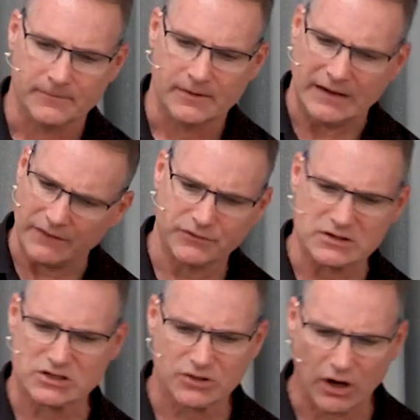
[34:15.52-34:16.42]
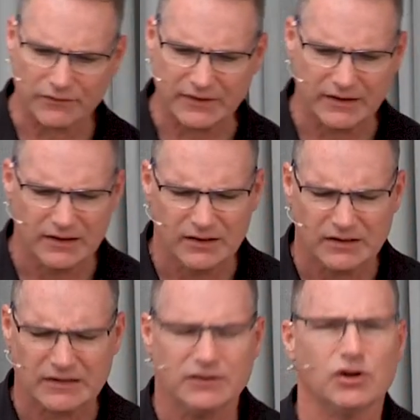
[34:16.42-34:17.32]
Not this thought that
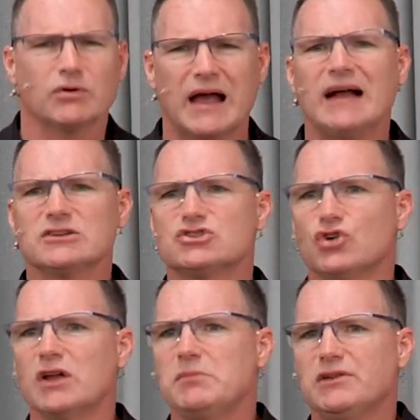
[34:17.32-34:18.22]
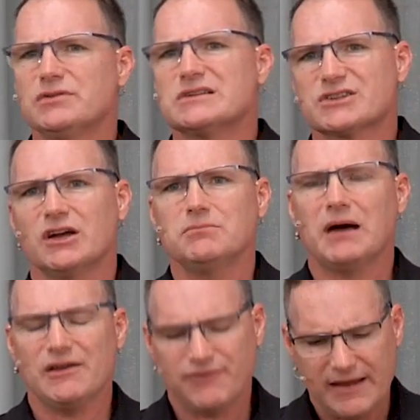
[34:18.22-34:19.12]
you know, God's joined me to his son
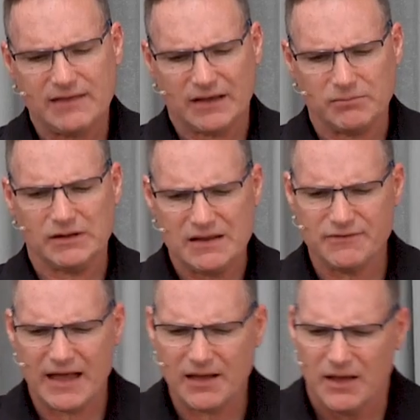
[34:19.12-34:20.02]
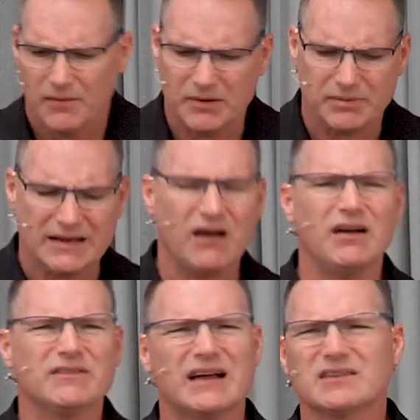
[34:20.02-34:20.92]
by faith. I believe that. But, but now
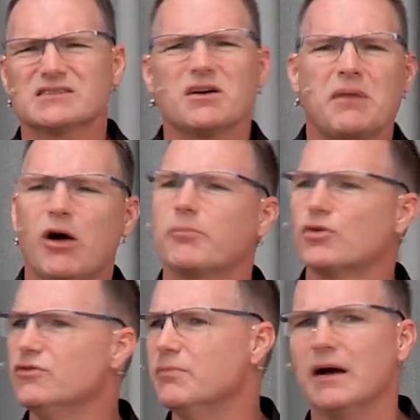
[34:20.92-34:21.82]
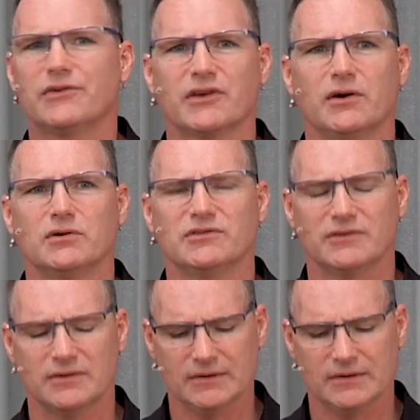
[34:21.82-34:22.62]
I've got to somehow prove myself.